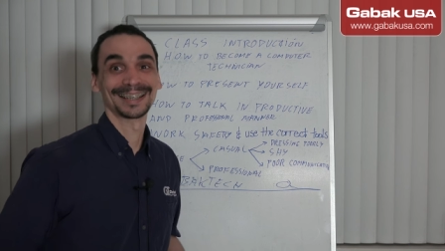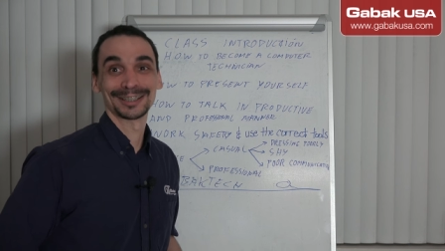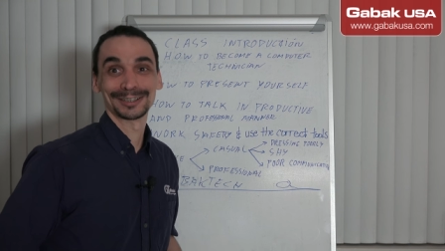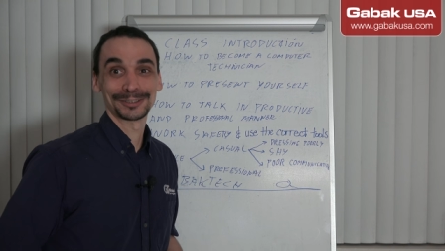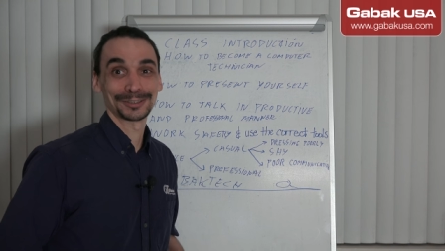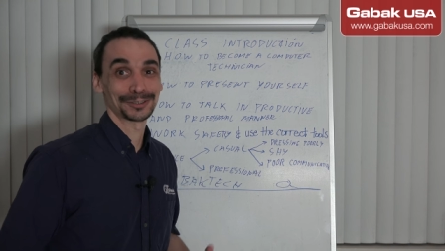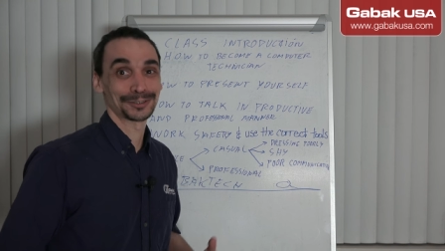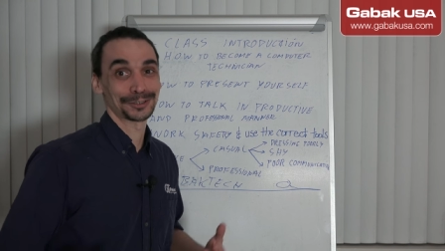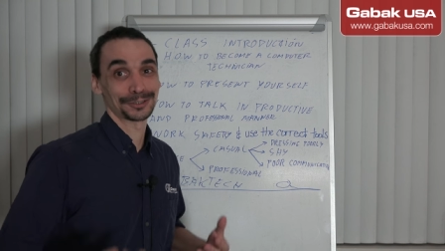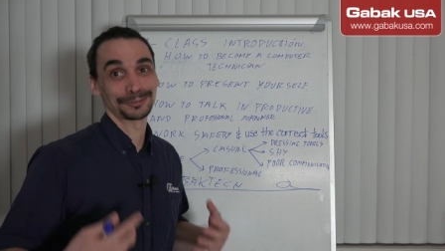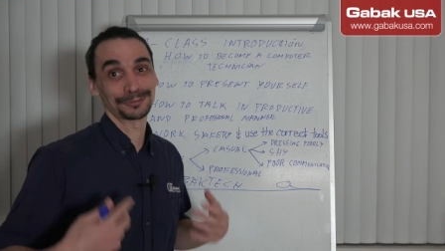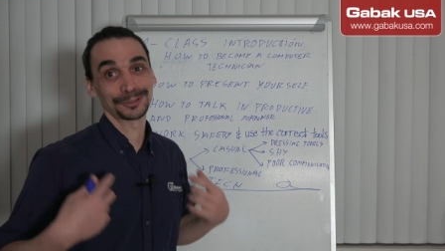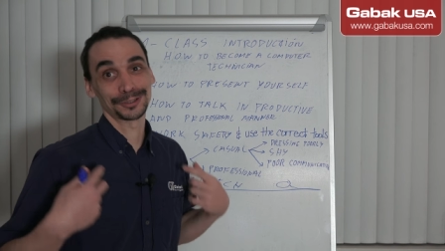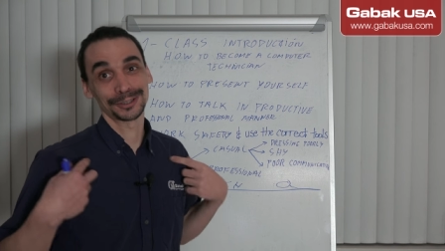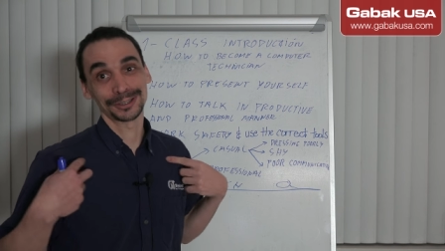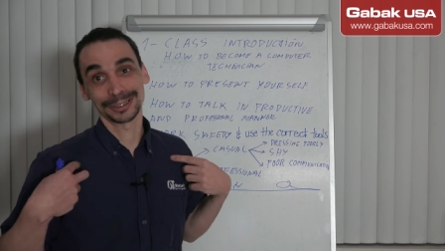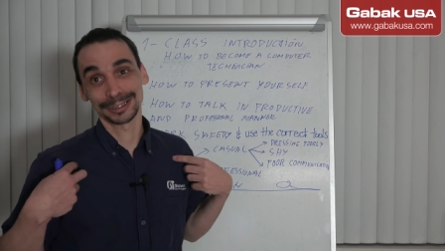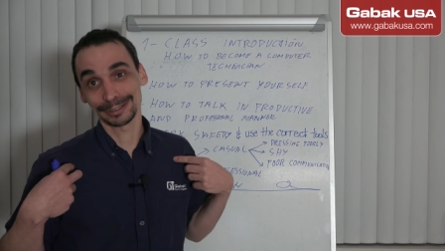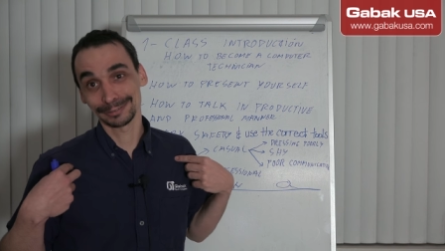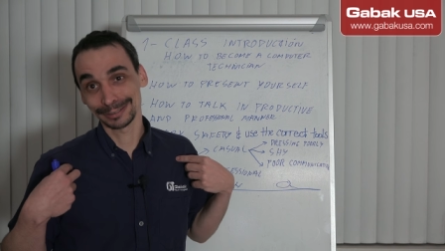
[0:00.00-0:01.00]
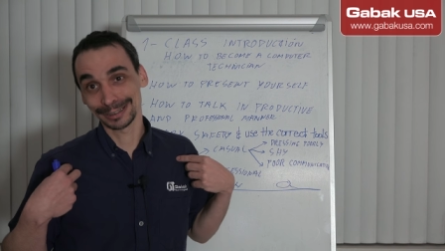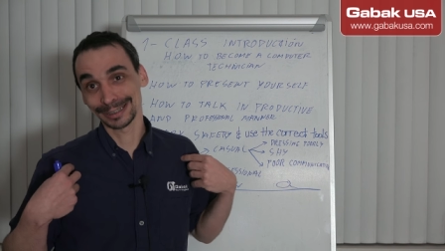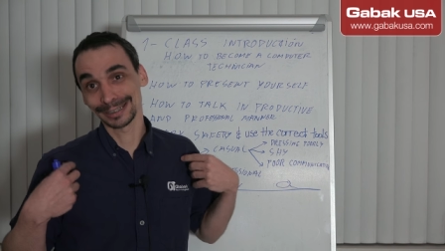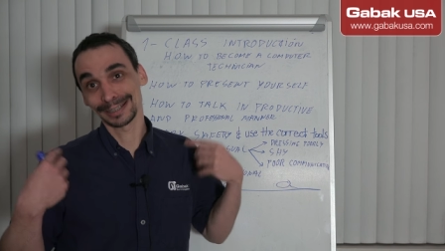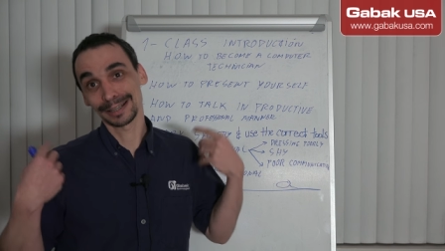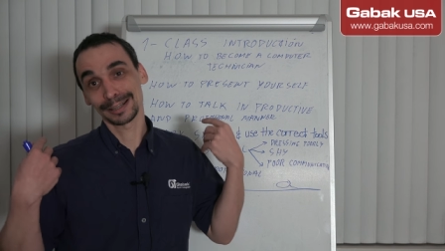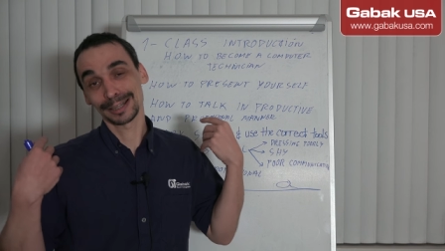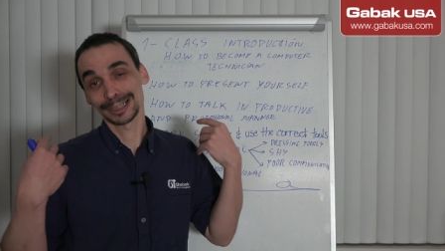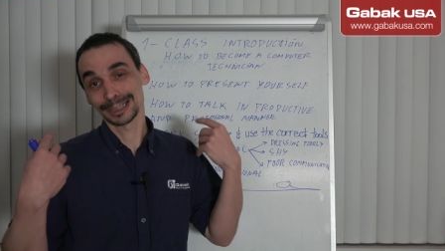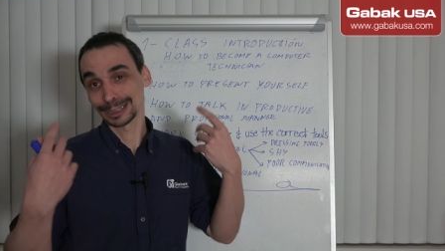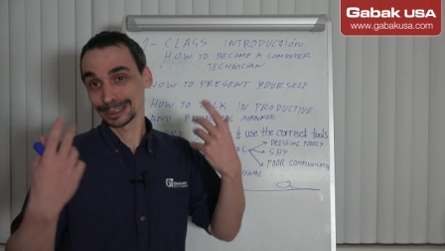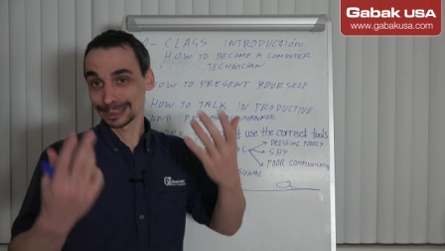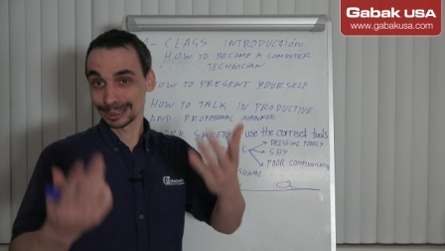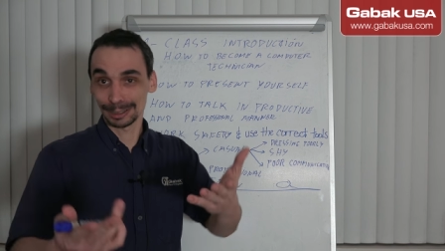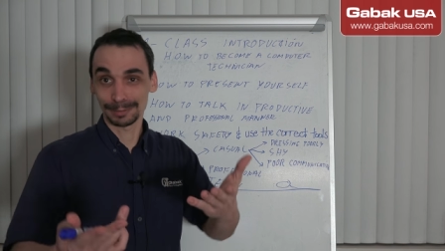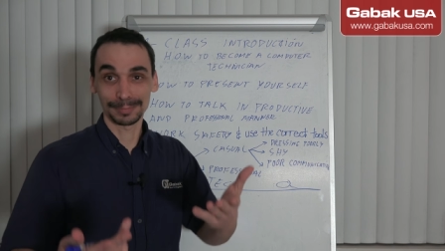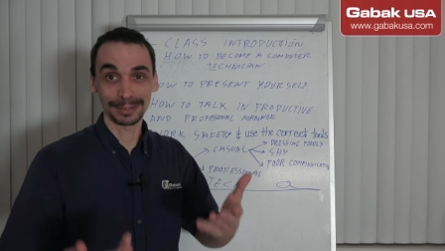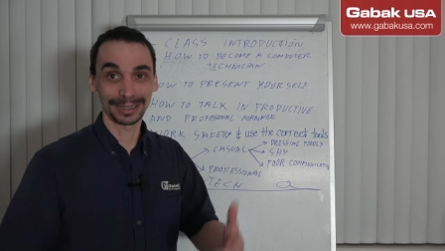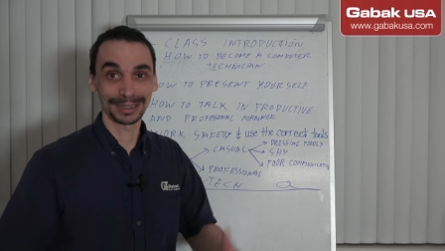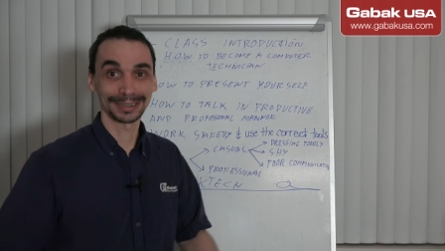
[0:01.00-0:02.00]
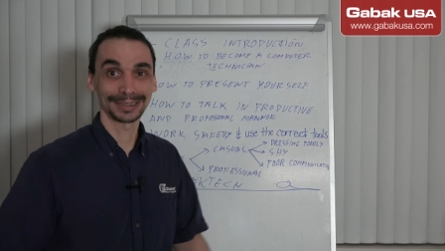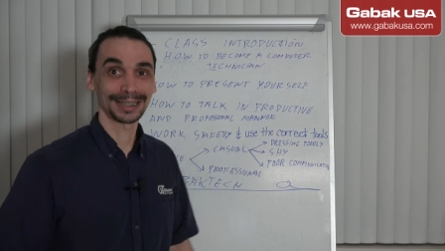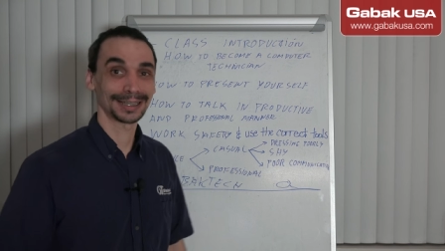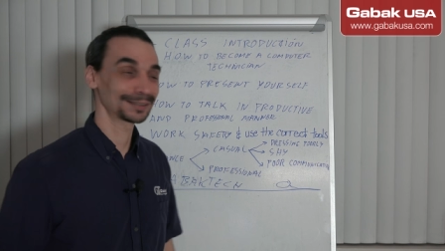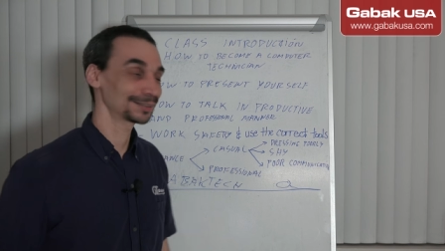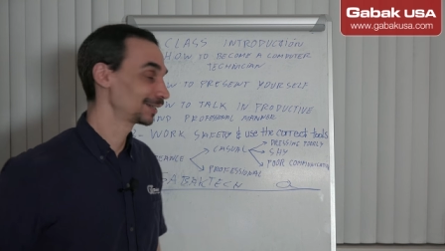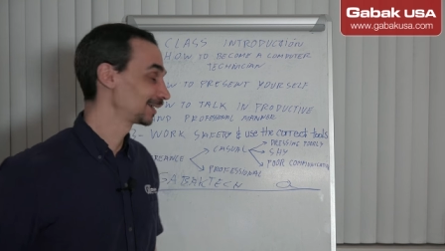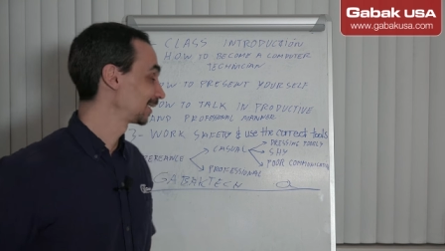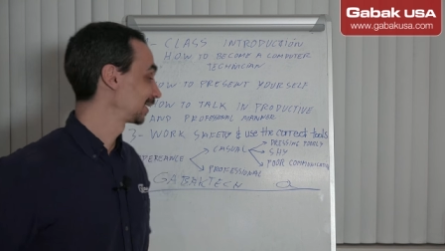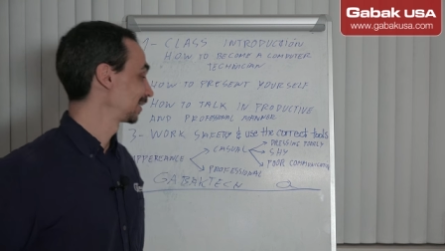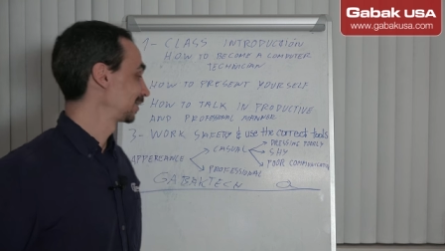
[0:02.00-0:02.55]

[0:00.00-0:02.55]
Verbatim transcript: So if you don't have something like that,